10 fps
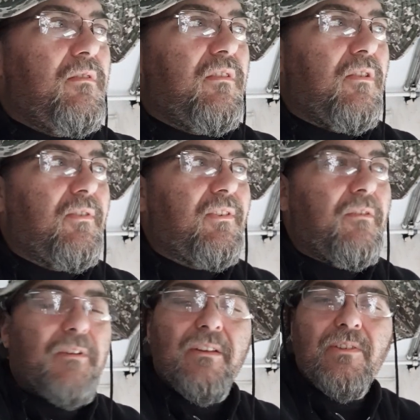go
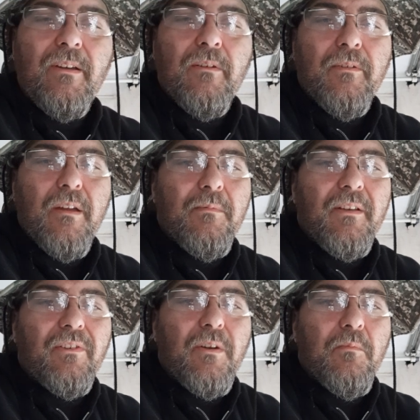self-isolate your family
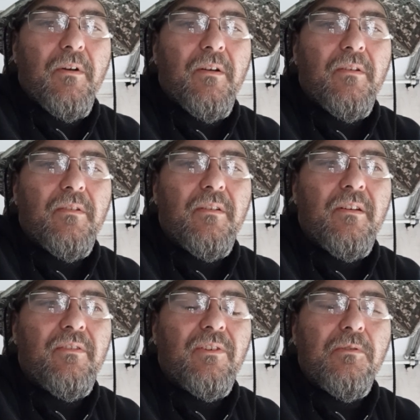somewhere
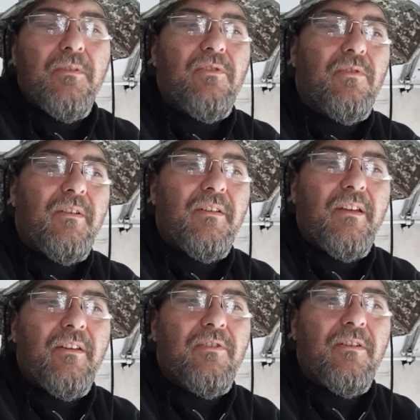and just go enjoy
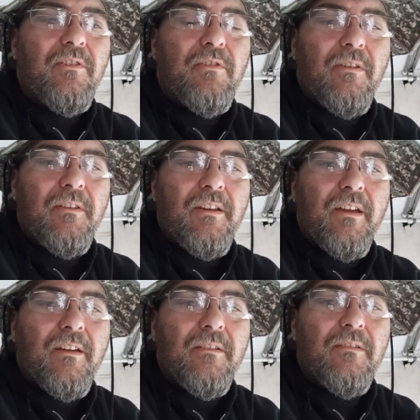nature and enjoy the
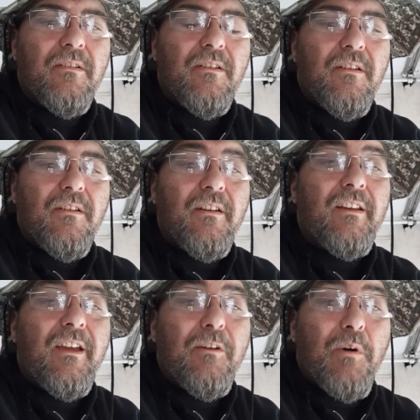day.
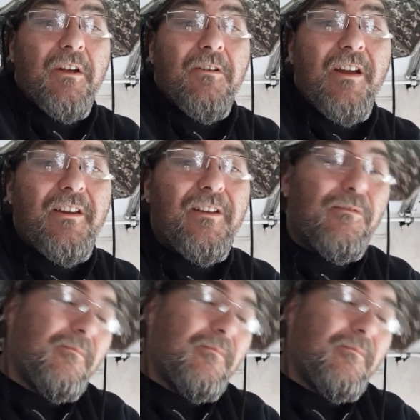And hey, while you're at it,